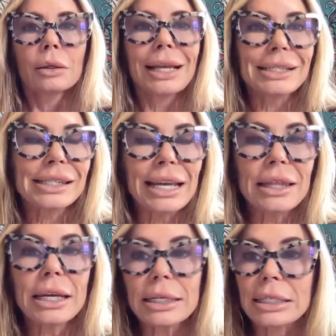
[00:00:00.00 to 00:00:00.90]
Let's say
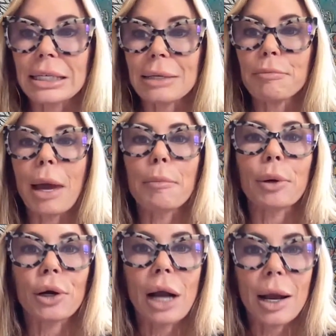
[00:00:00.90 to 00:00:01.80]
that a team
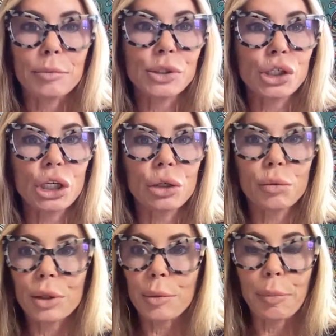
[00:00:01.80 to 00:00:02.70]
member comes to
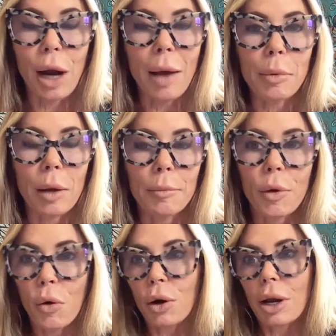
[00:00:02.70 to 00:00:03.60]
you with a problem,
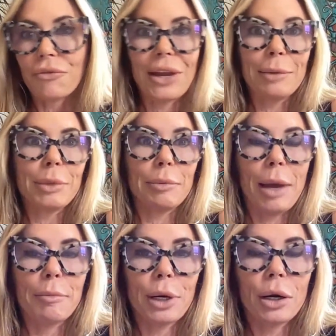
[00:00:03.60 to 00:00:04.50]
or a family
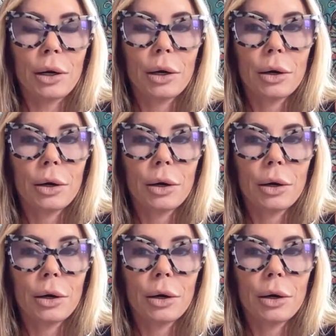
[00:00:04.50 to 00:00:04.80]
member.